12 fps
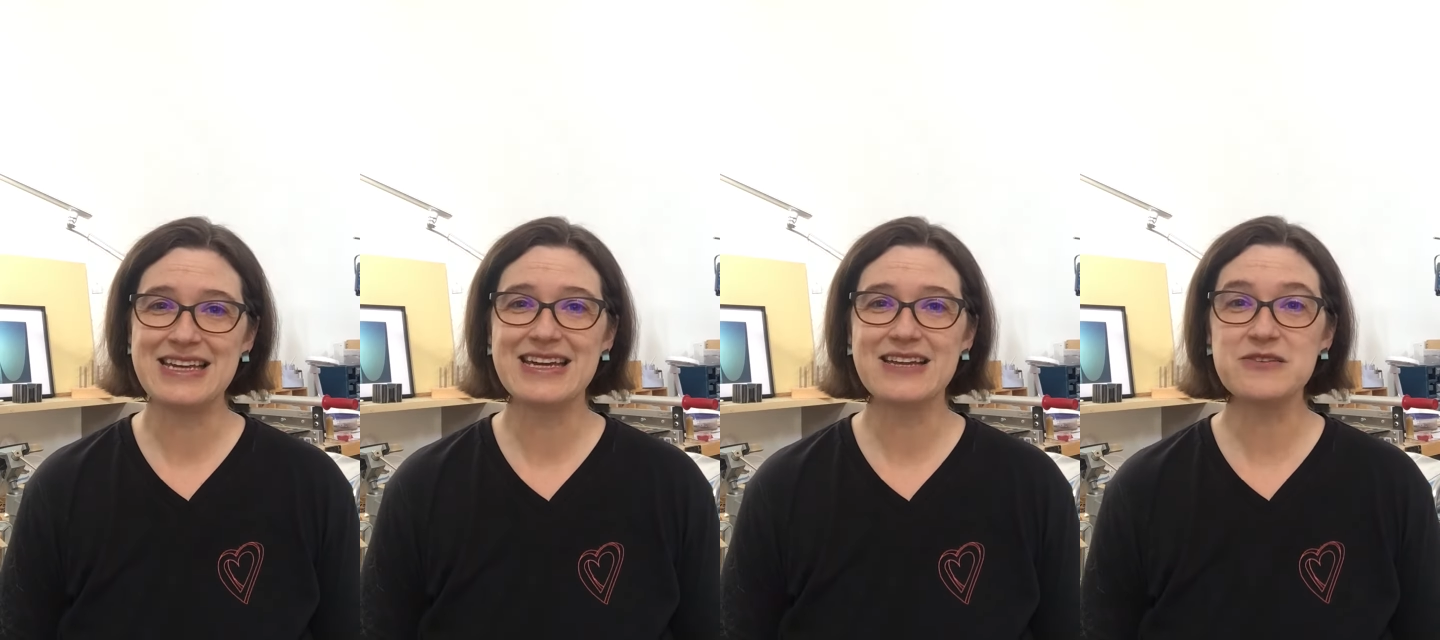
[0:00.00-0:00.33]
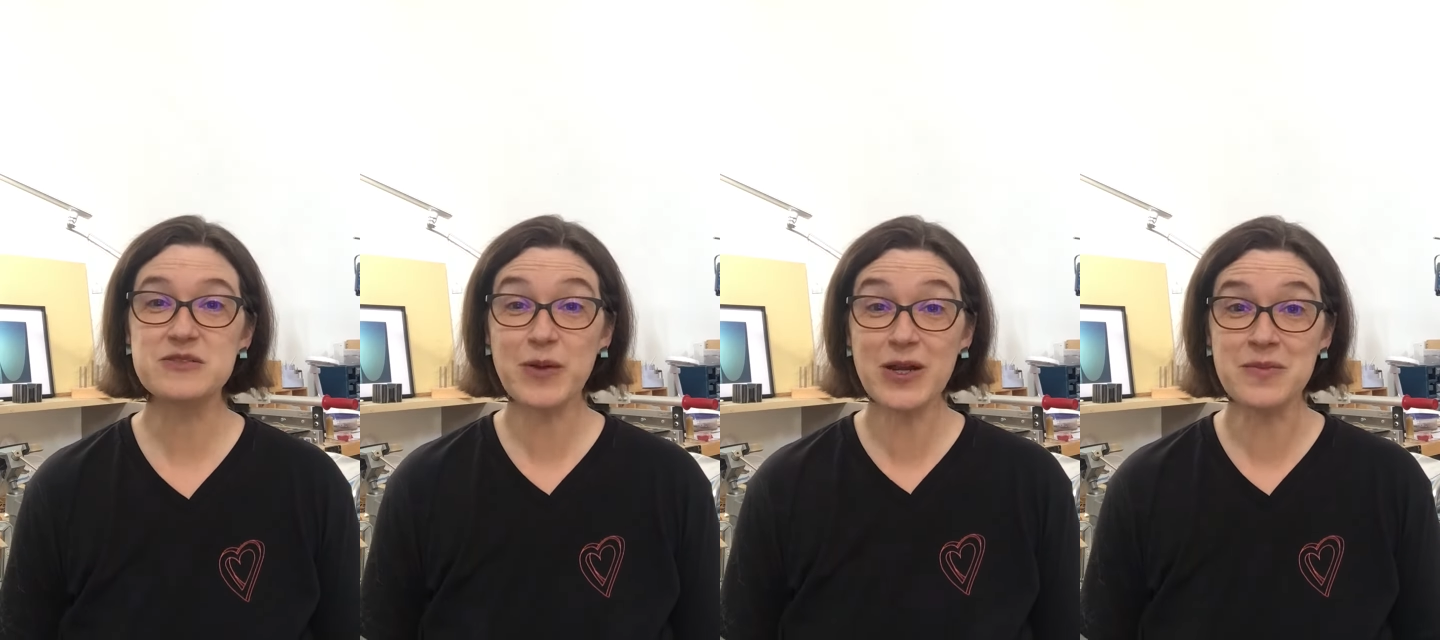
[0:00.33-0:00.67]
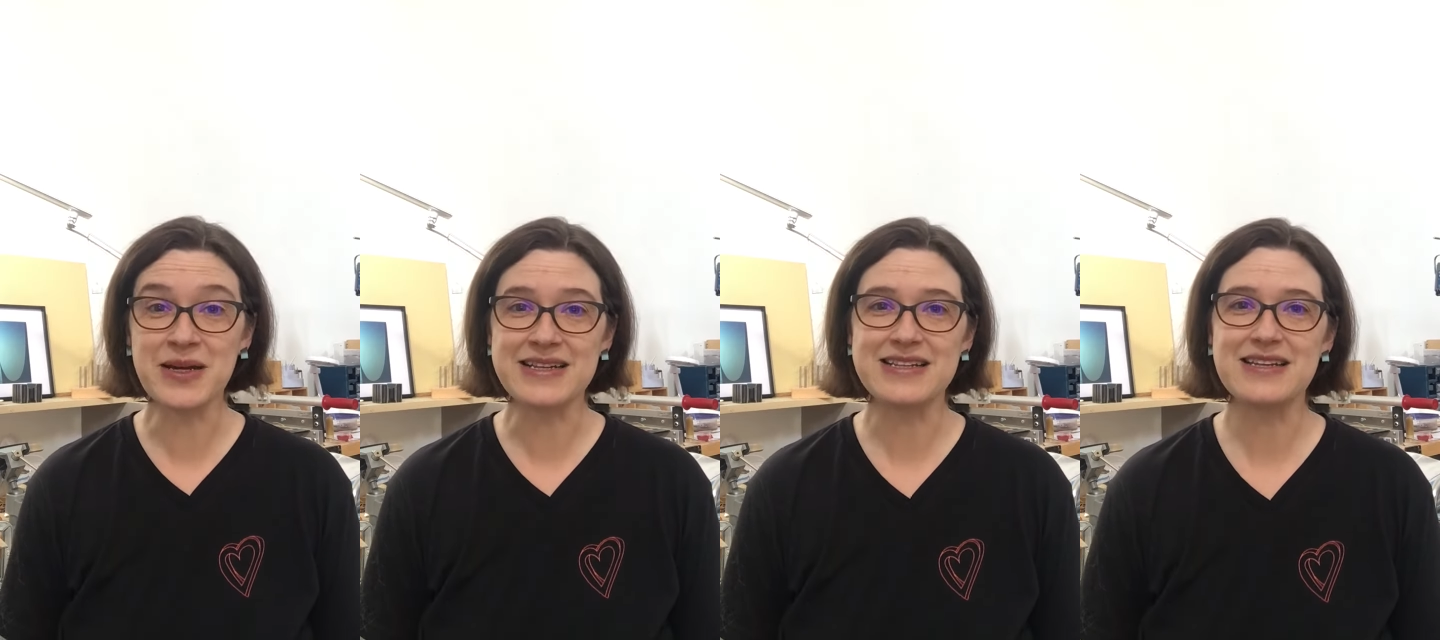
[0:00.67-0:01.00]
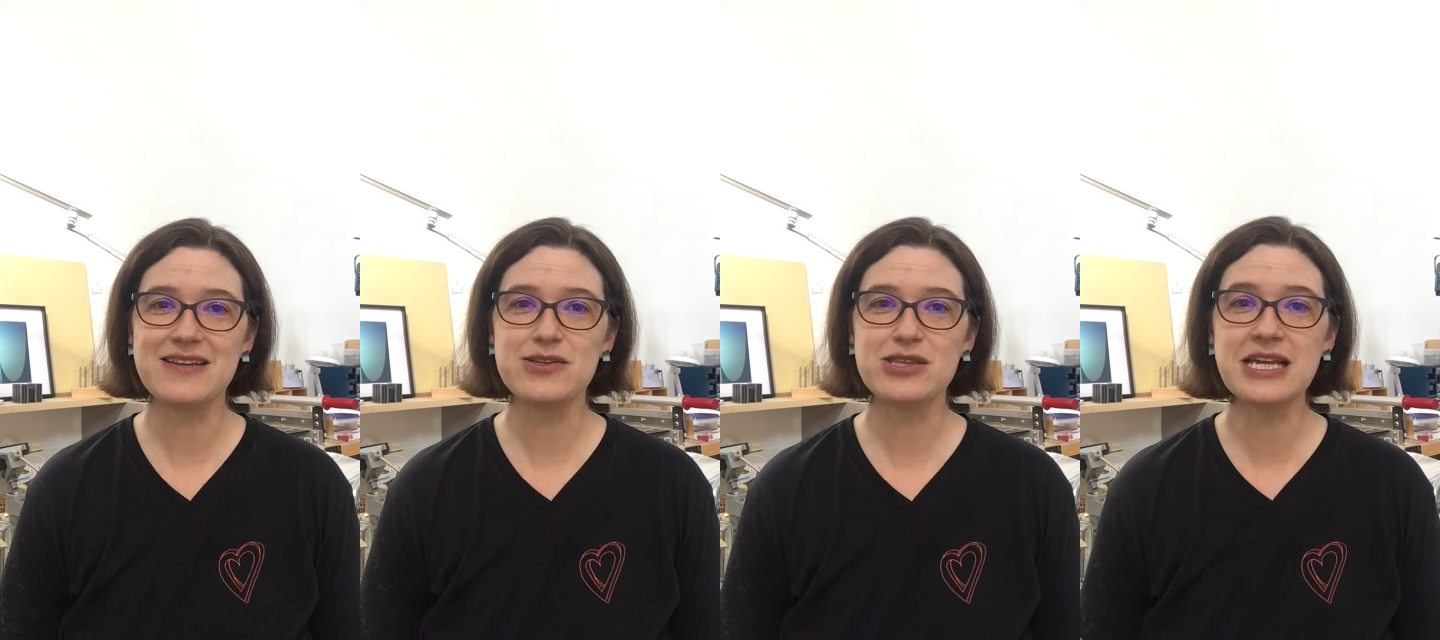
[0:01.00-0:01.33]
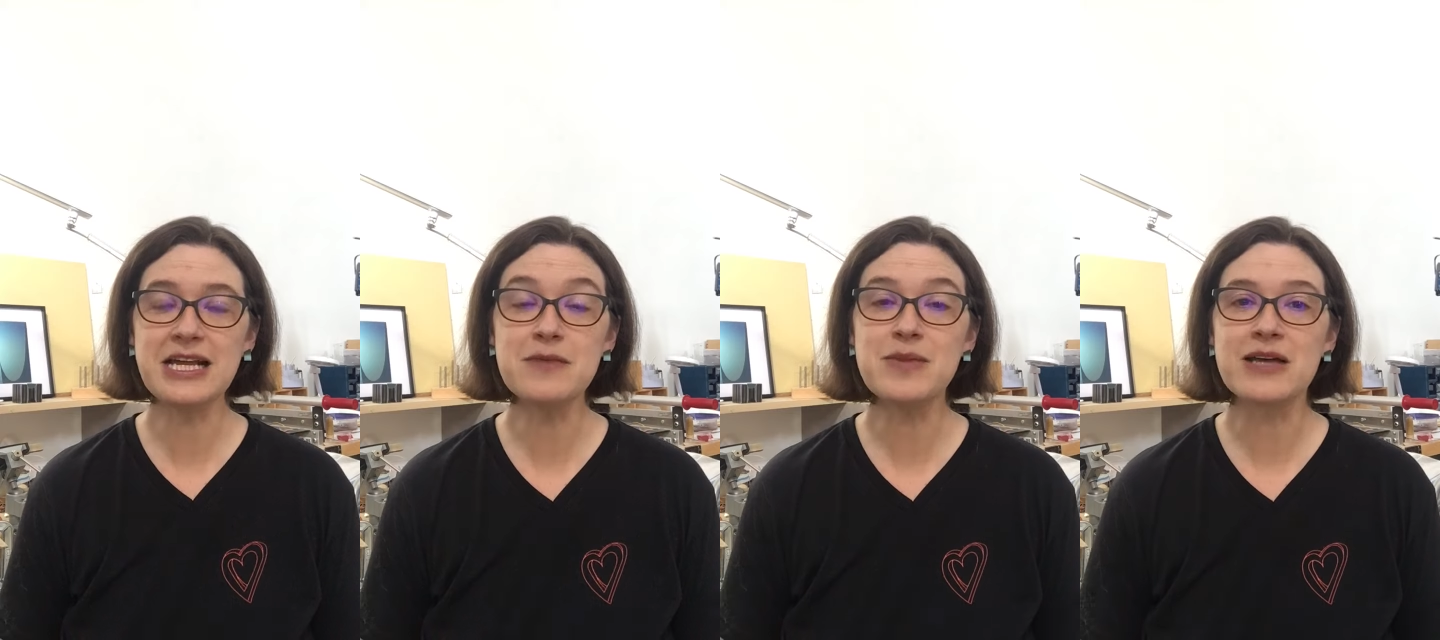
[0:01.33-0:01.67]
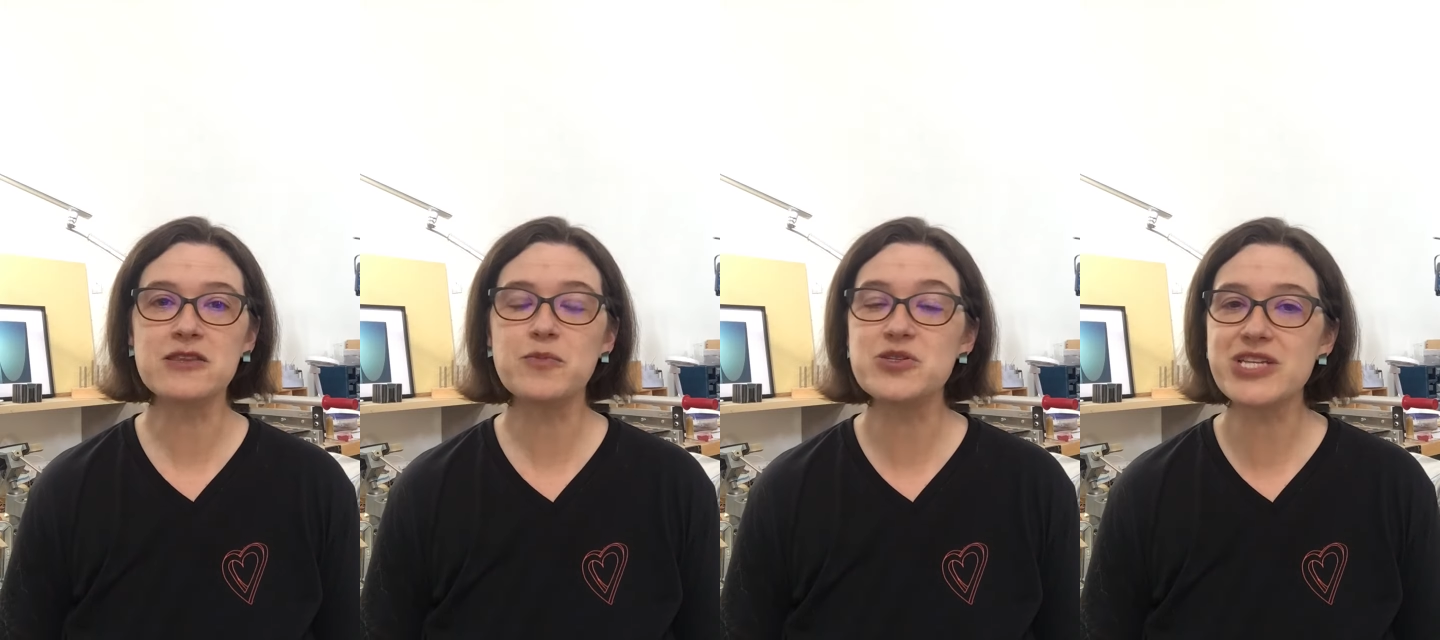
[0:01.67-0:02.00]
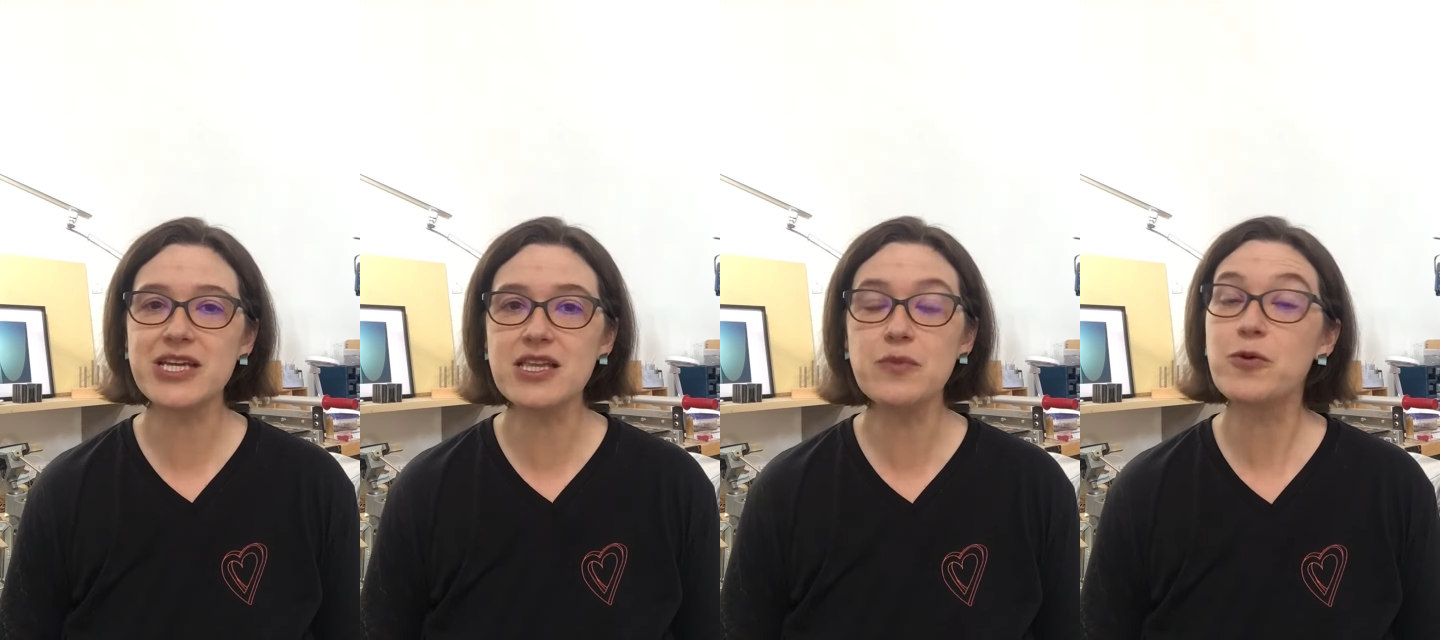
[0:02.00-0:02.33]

You experiment. You think about the particular